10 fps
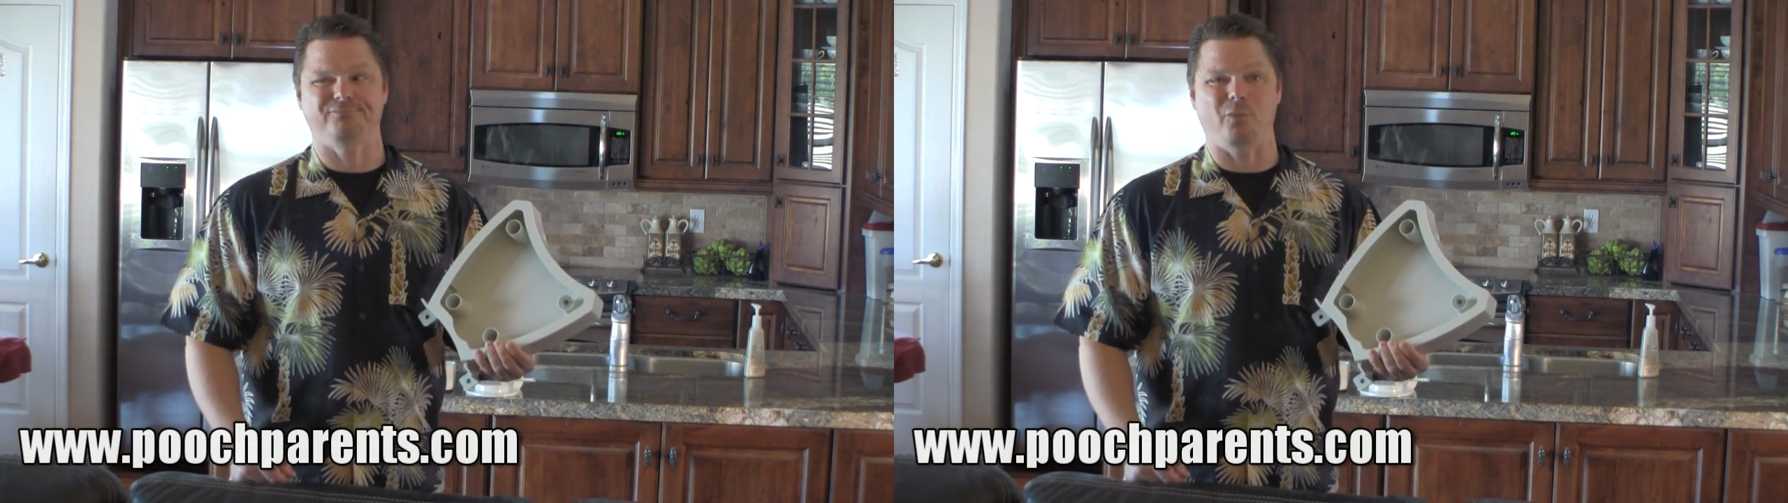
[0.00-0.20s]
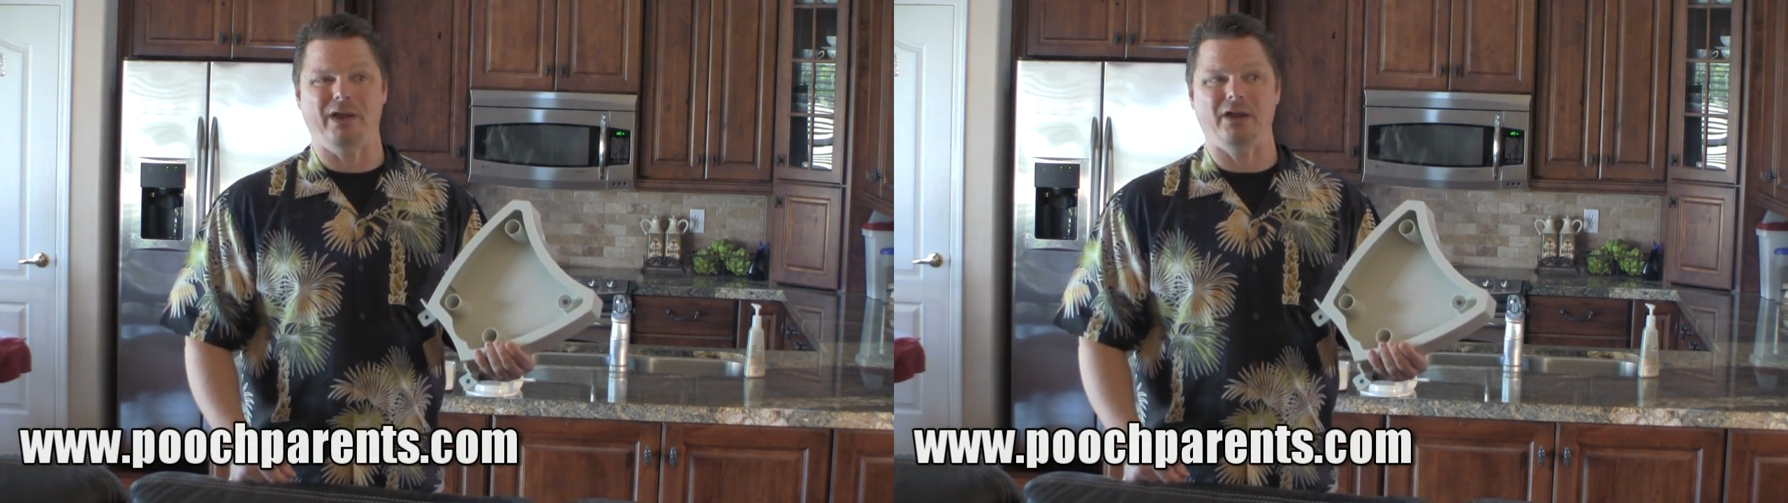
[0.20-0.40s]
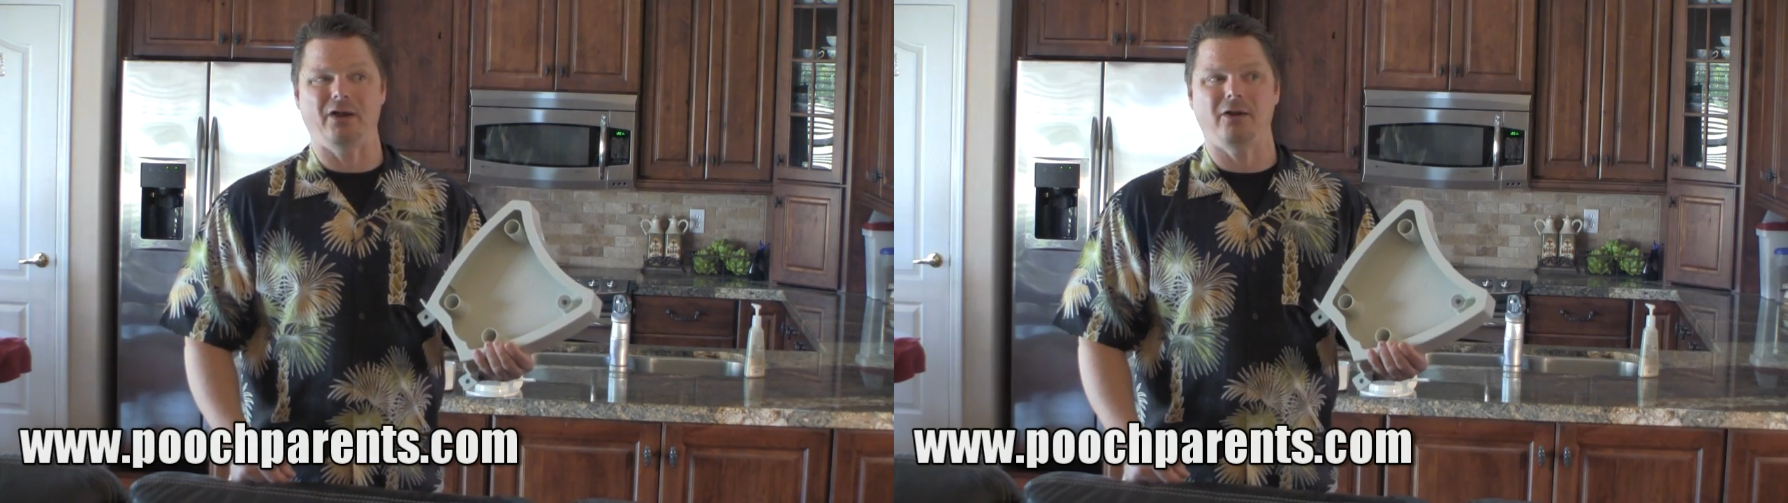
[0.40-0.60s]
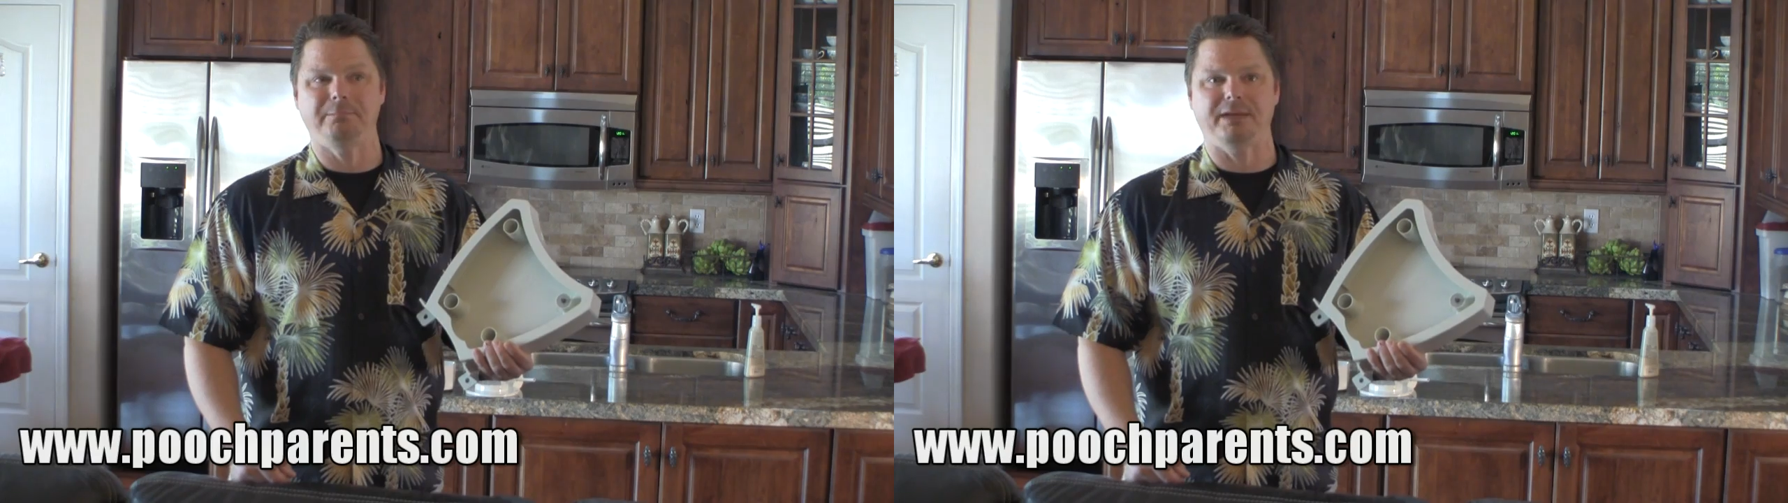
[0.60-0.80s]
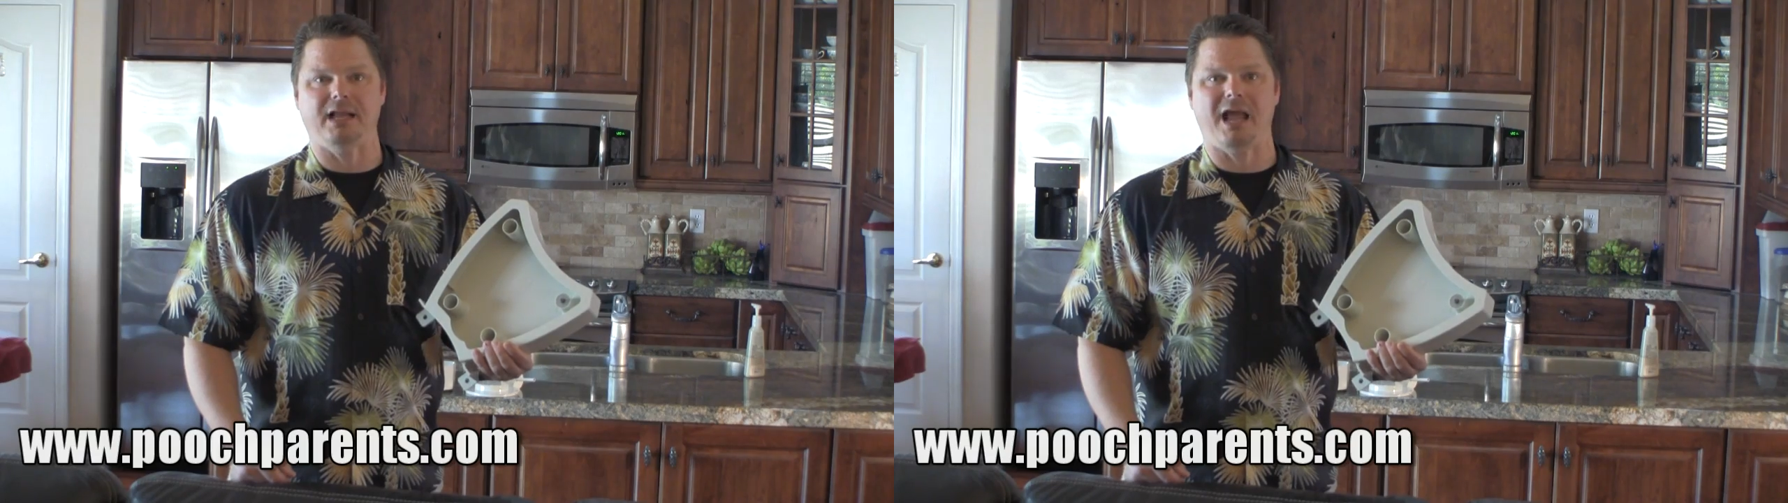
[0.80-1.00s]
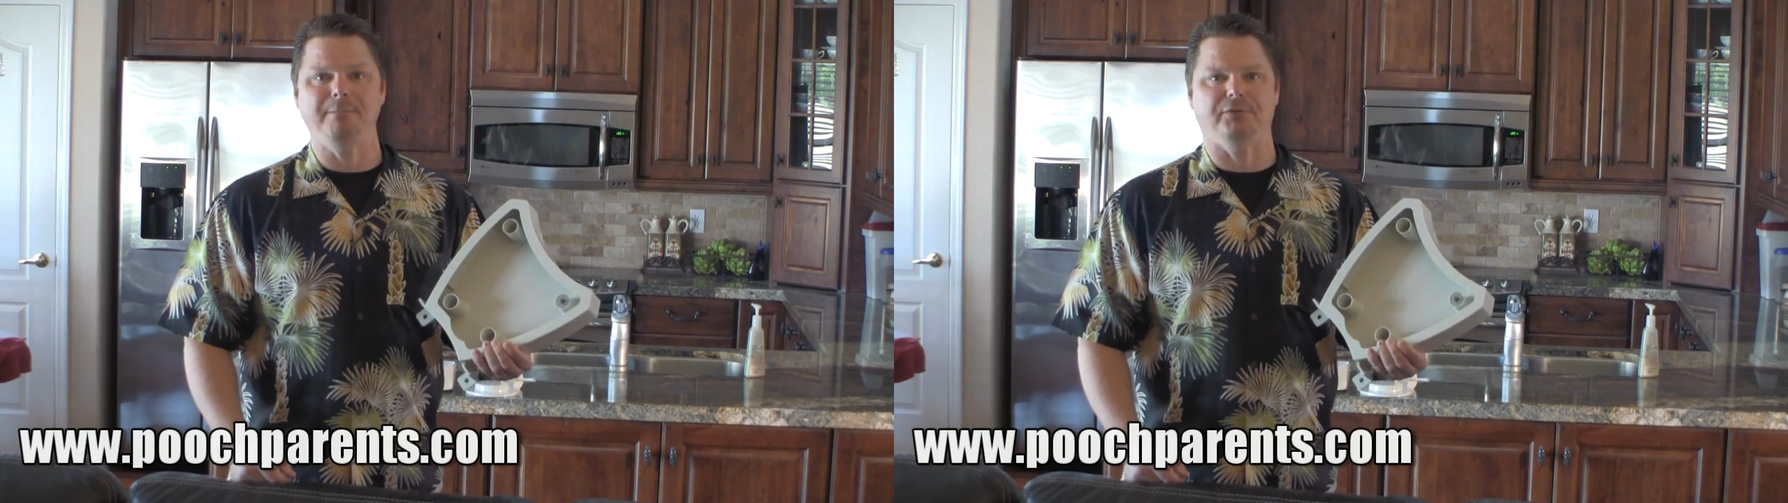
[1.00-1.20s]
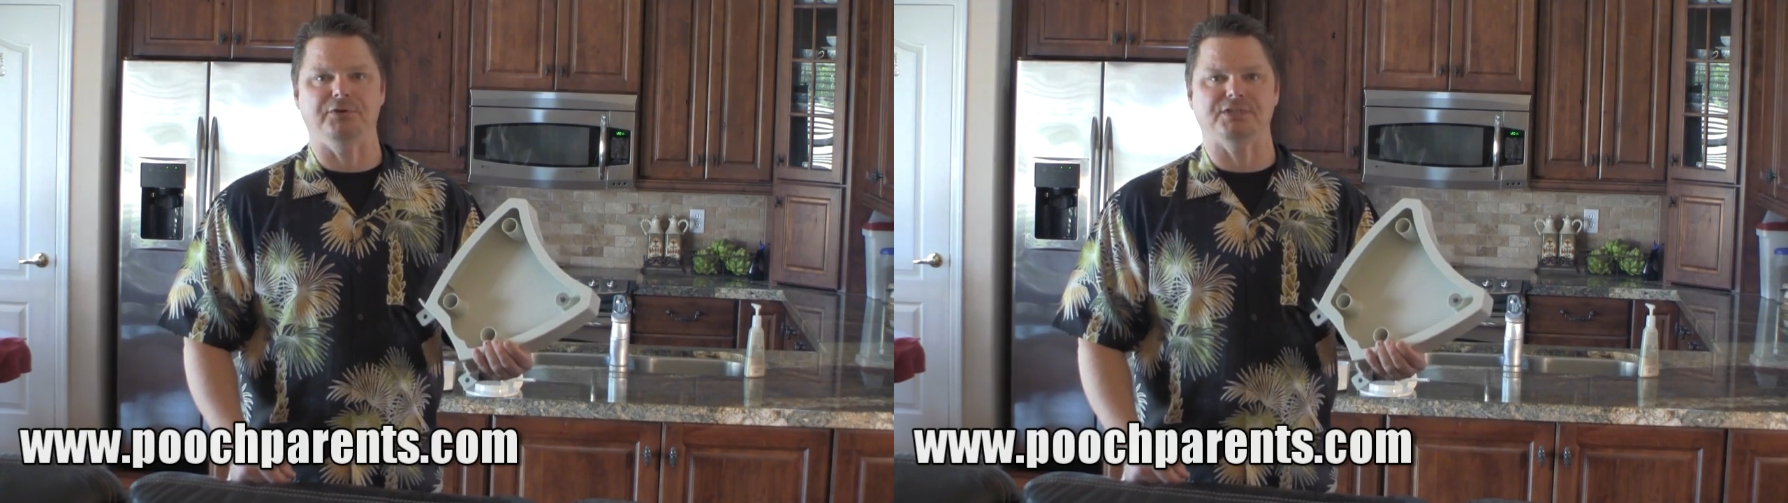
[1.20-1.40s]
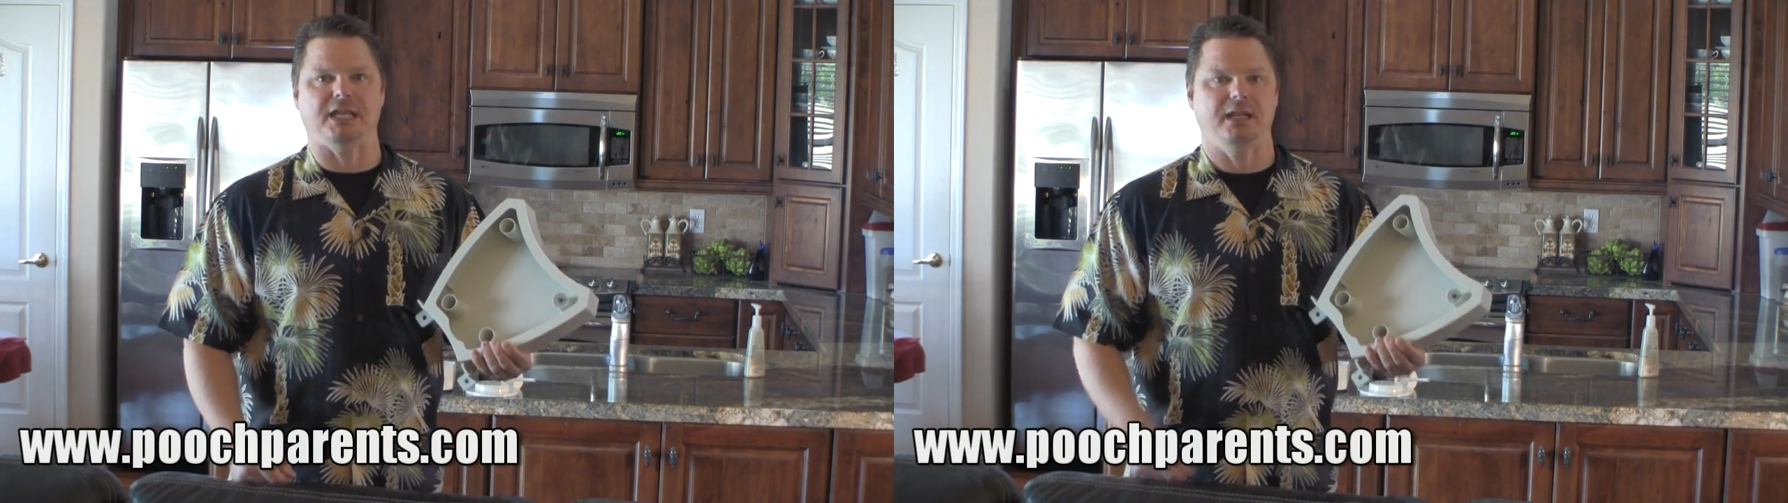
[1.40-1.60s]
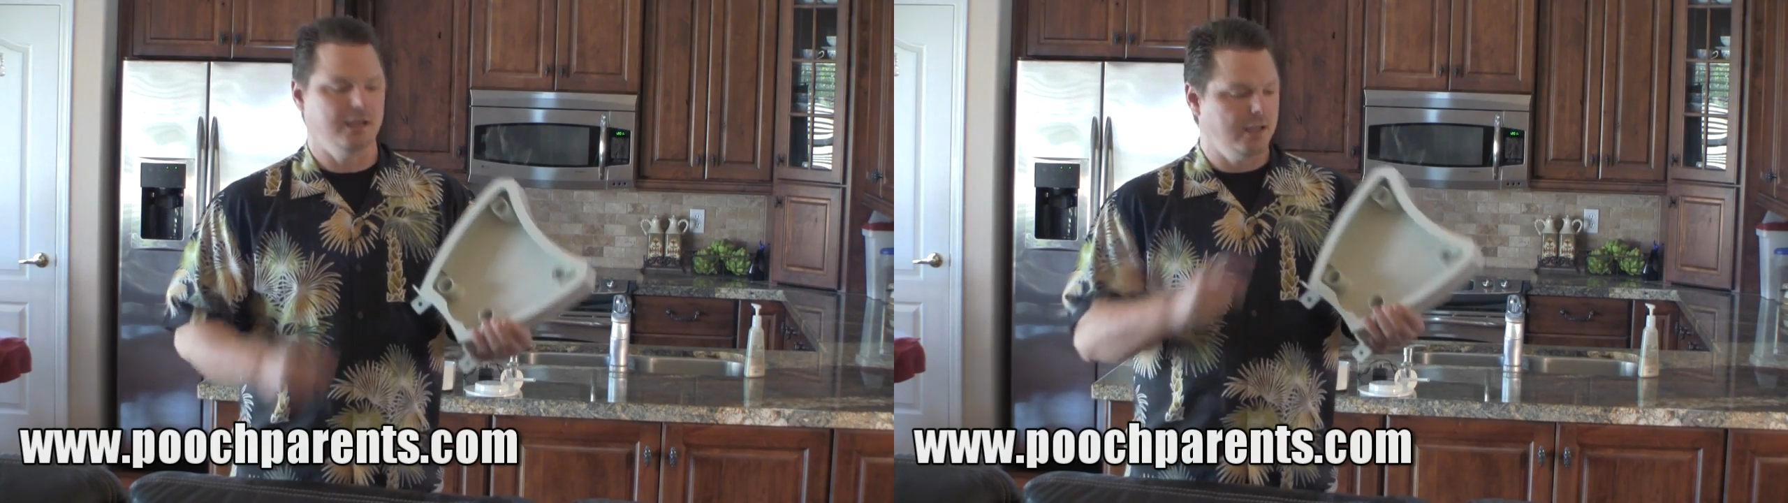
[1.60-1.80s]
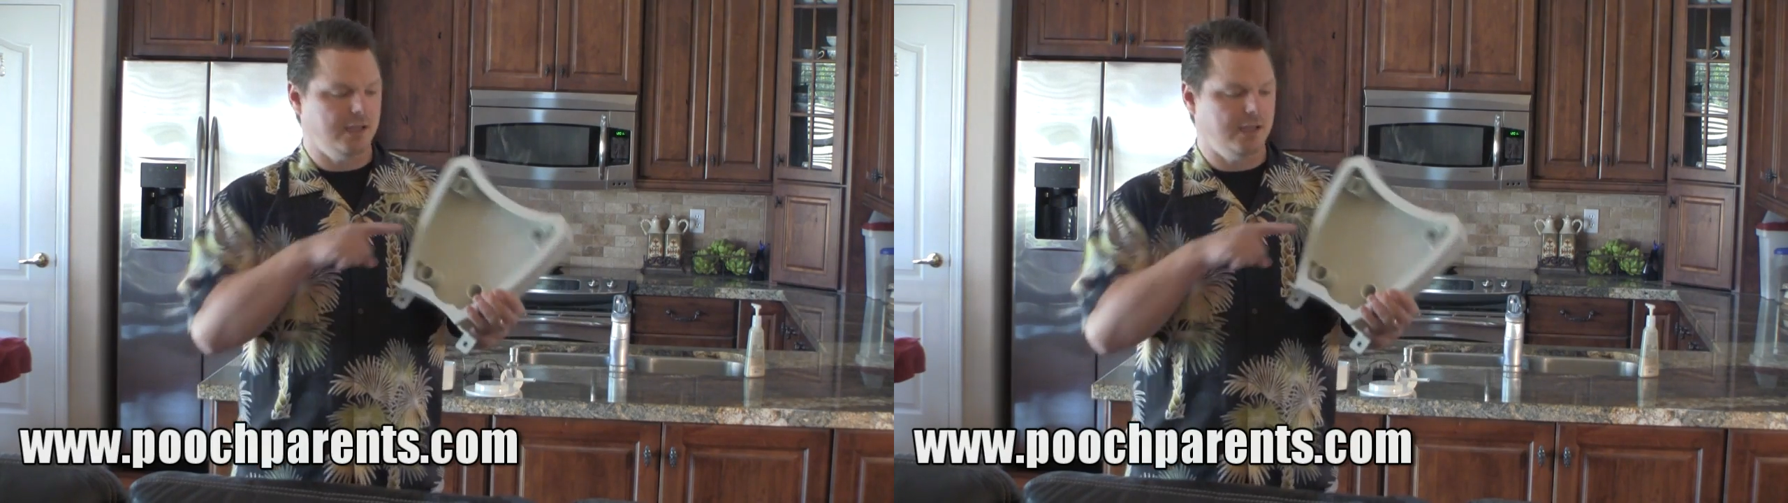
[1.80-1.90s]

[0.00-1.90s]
weird, but I'm thirsty,